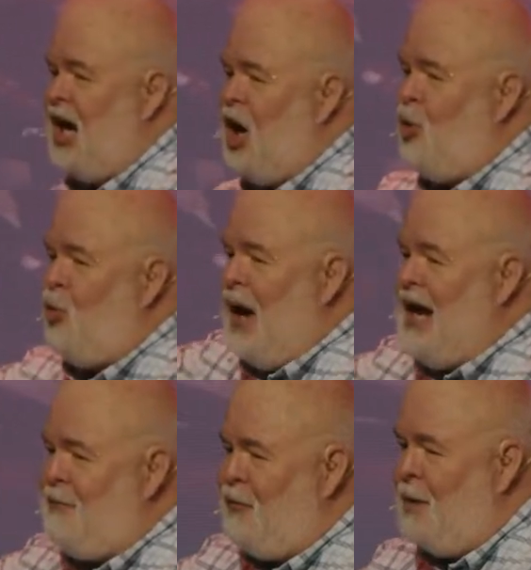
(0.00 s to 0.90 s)
away
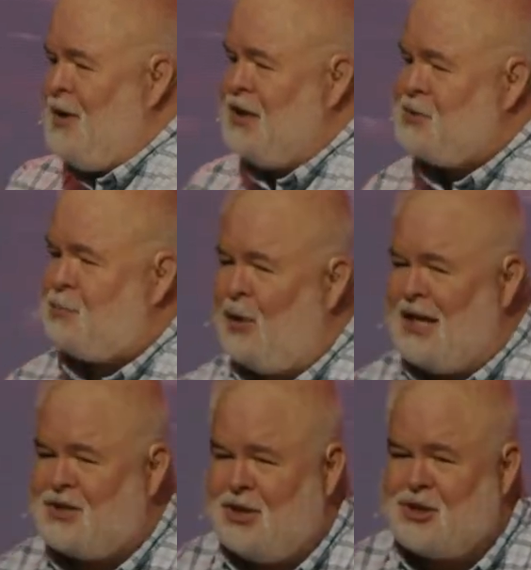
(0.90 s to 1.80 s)
from his
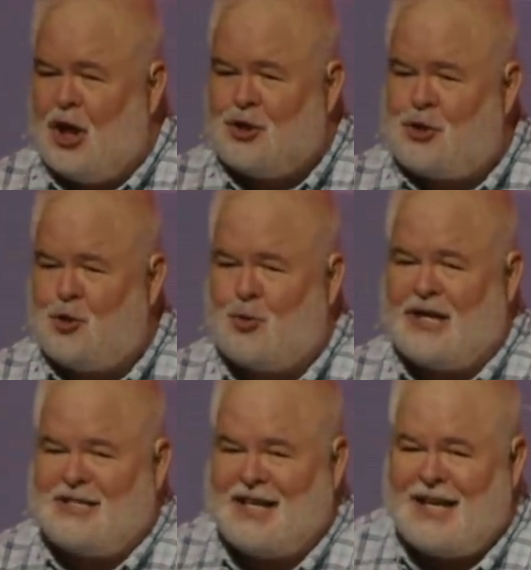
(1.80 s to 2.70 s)
presence to
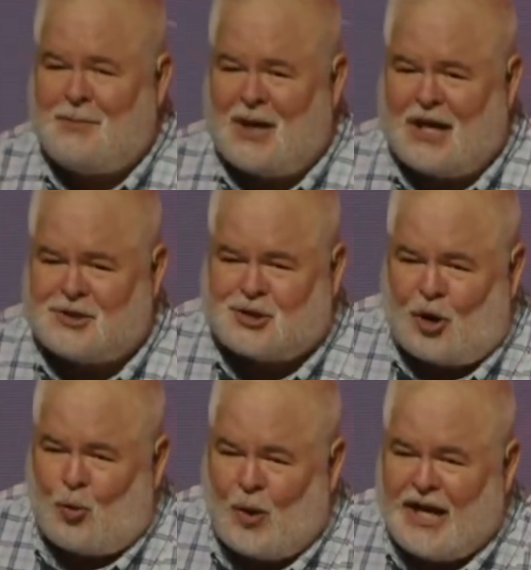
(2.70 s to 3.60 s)
redeem us
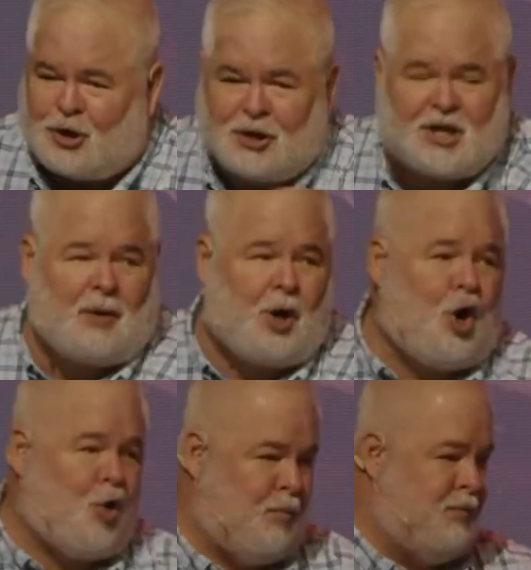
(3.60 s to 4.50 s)
so we could come
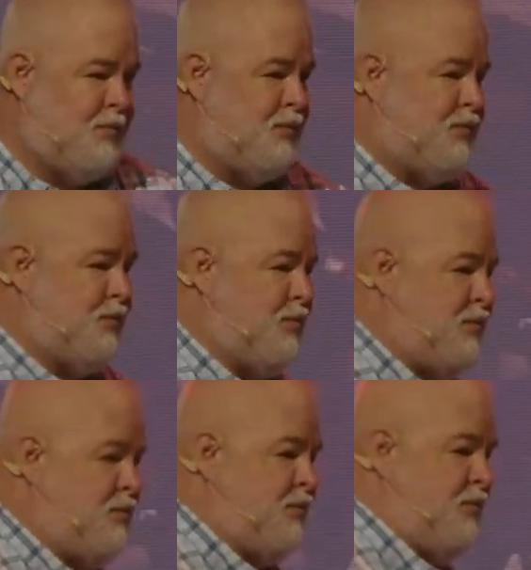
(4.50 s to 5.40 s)
home.
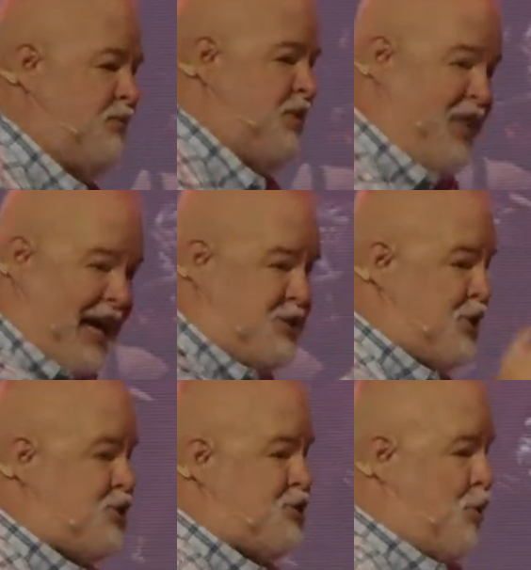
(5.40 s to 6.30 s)
That's
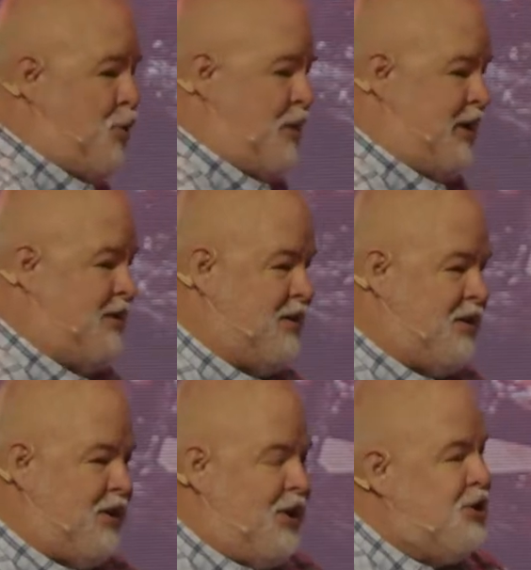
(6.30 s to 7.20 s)
the story.
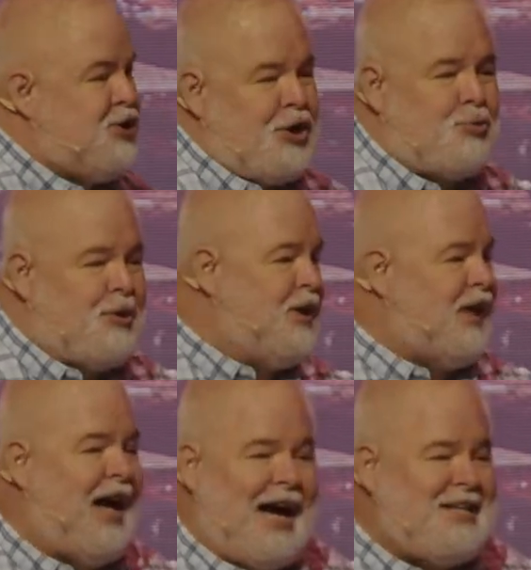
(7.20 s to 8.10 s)
Do you
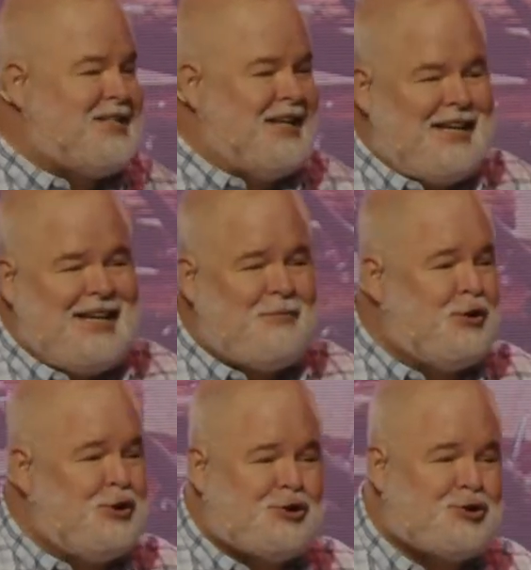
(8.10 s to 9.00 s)
realize that
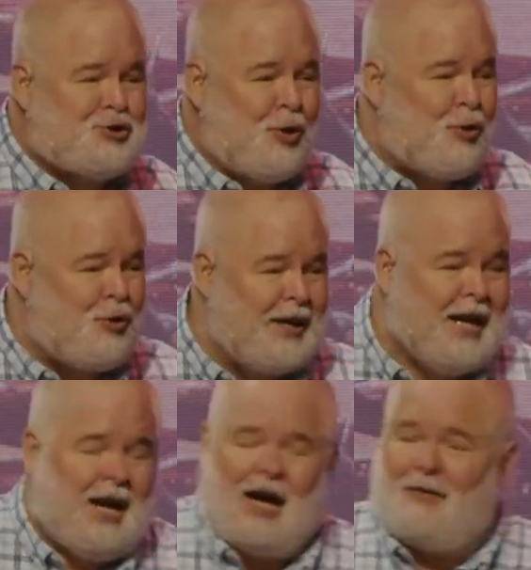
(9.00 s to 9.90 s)
even the story
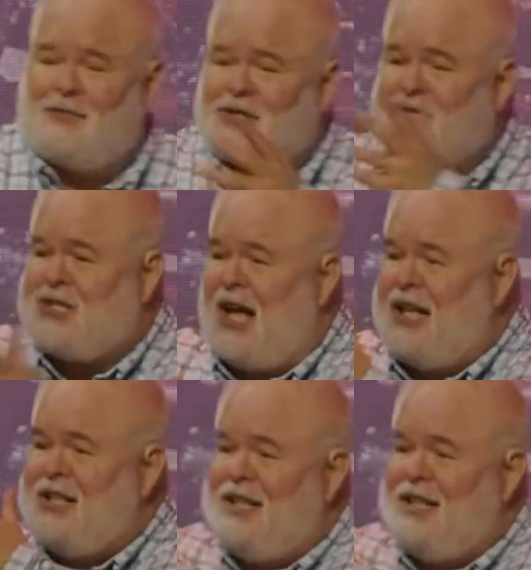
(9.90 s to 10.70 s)
of the son